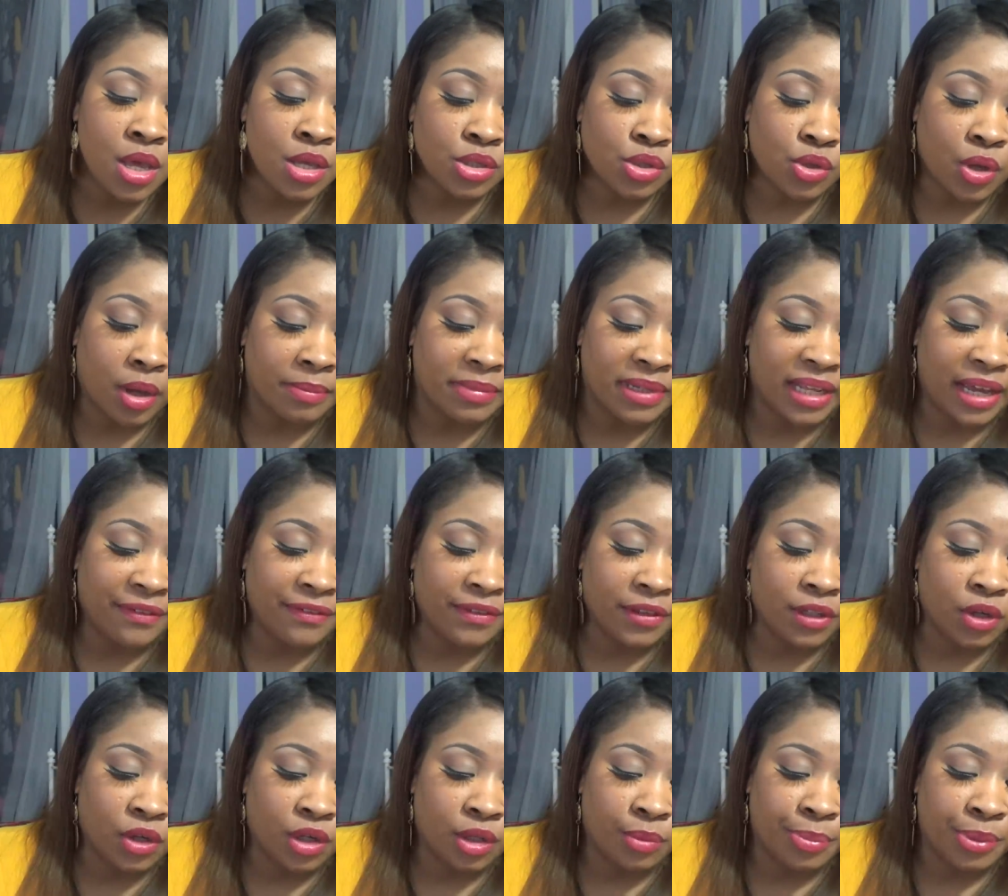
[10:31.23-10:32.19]
so I'm
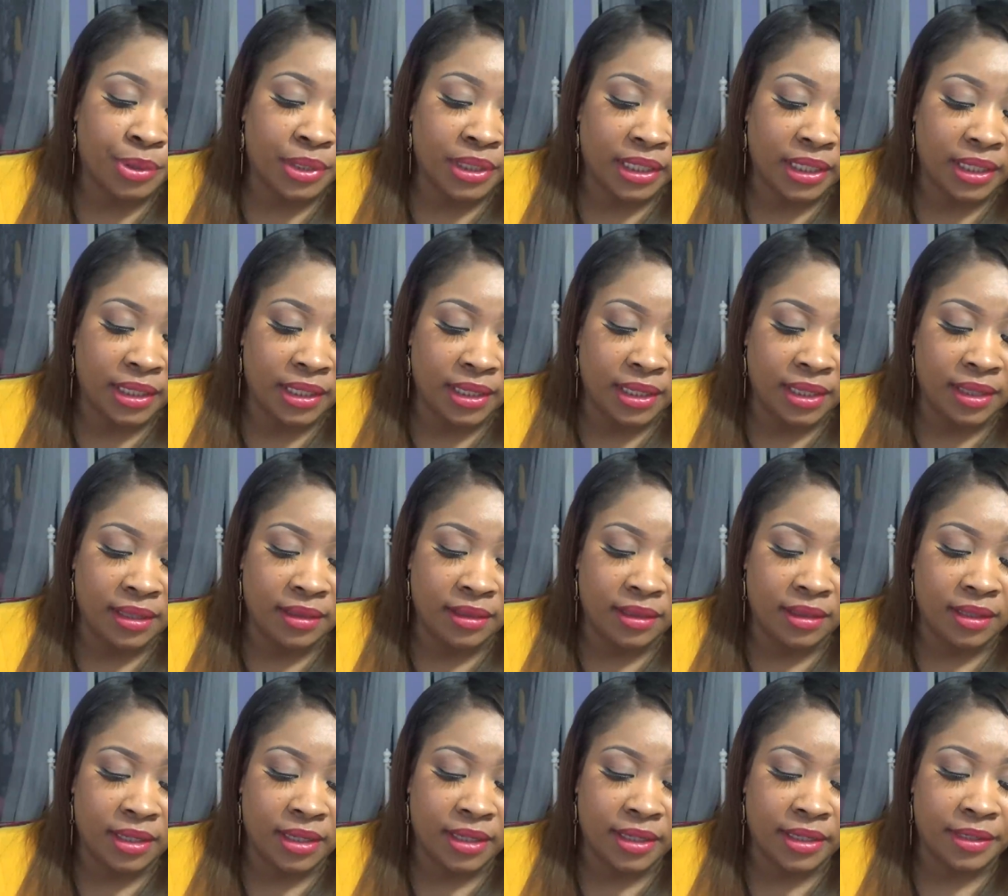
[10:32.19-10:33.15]
definitely gonna put it in
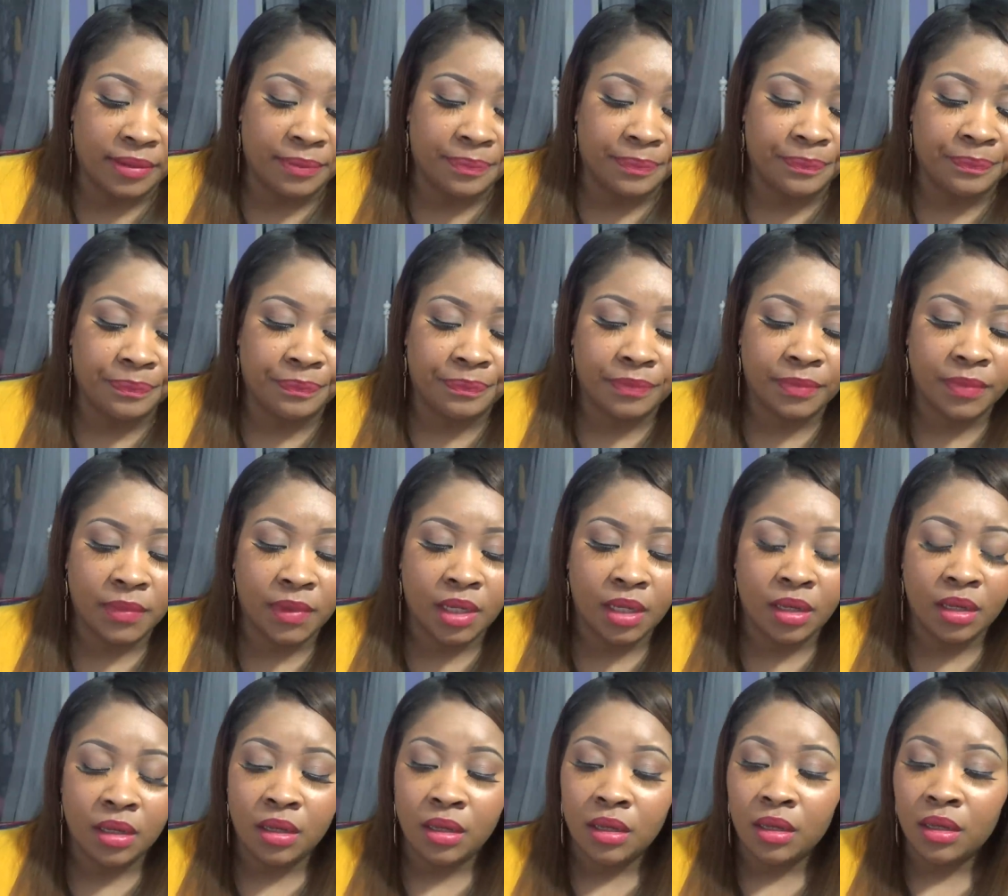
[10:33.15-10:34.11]
the
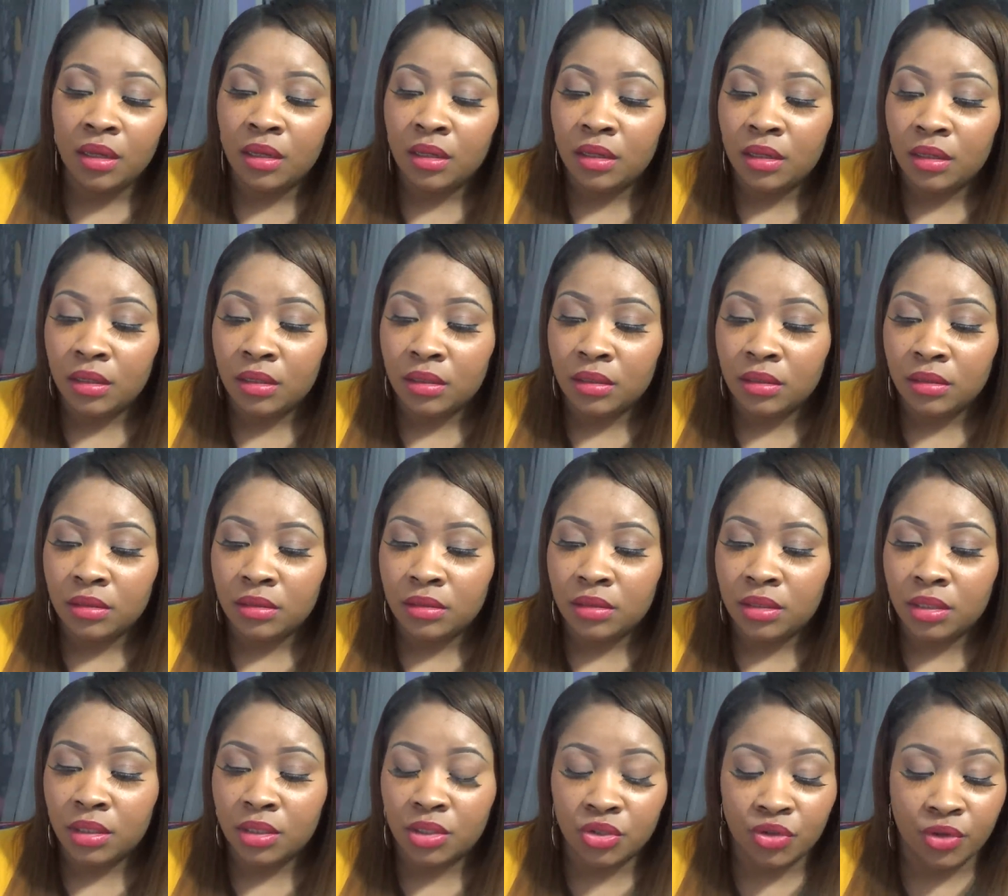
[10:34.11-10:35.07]

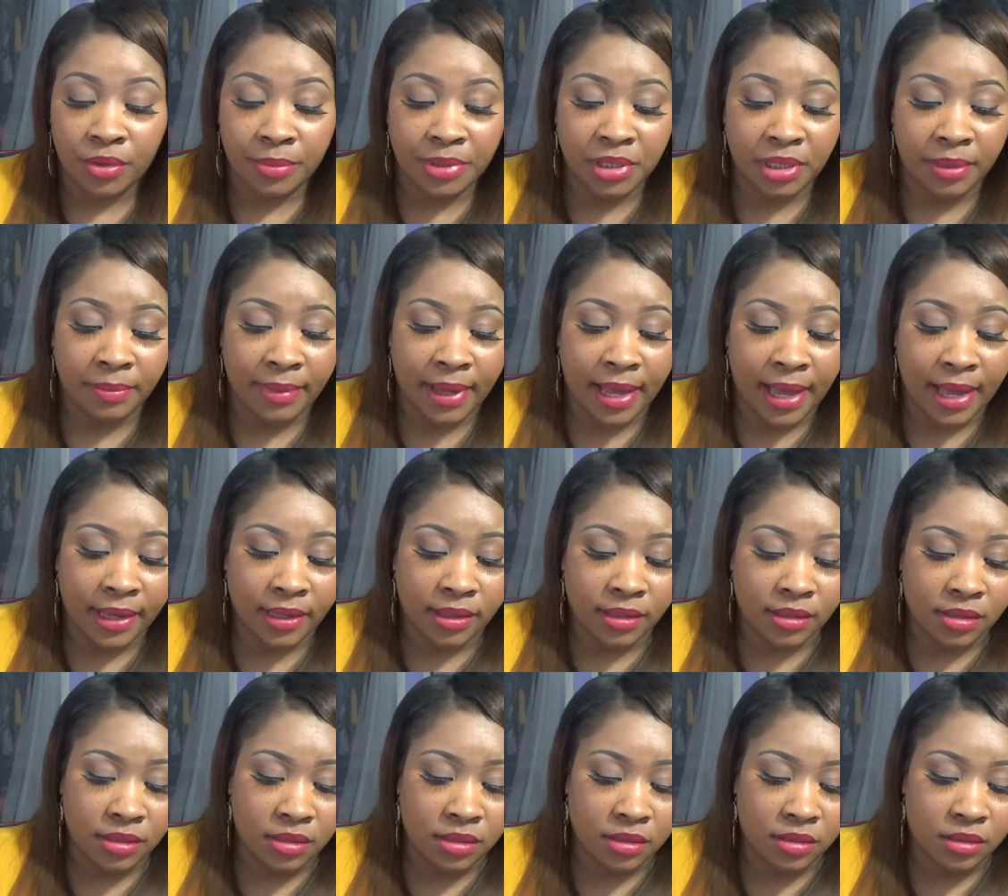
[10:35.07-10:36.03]
description
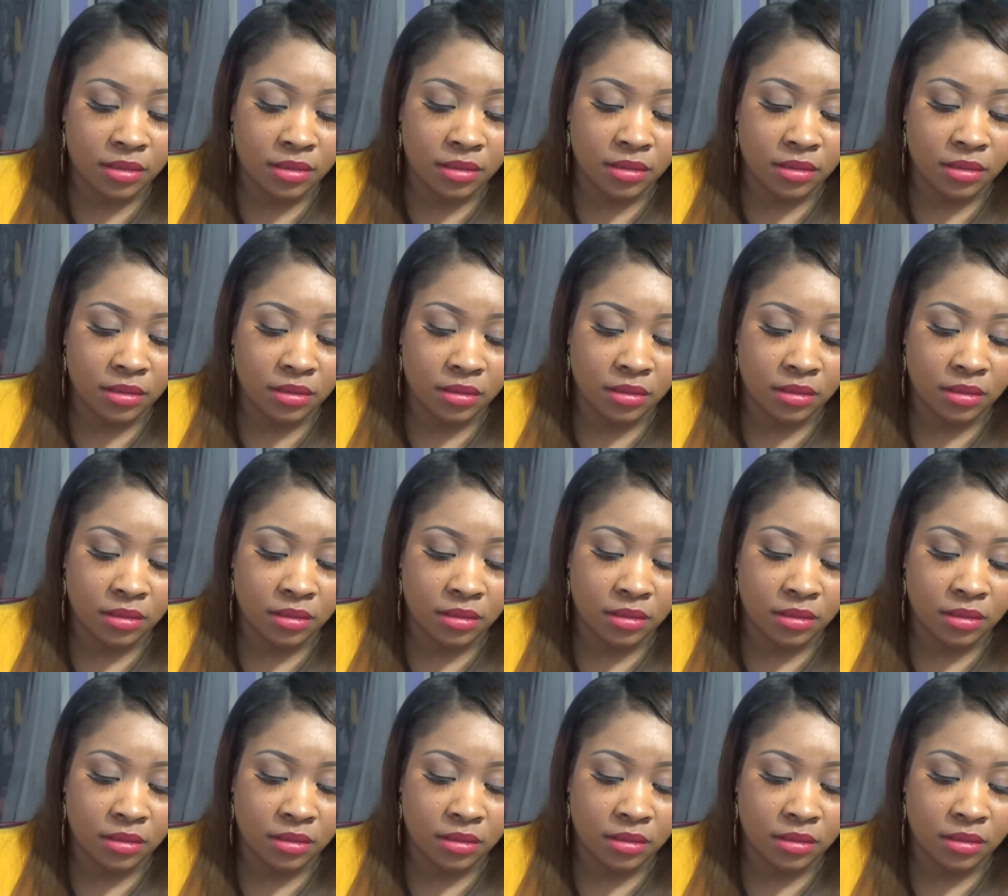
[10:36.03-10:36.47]
box.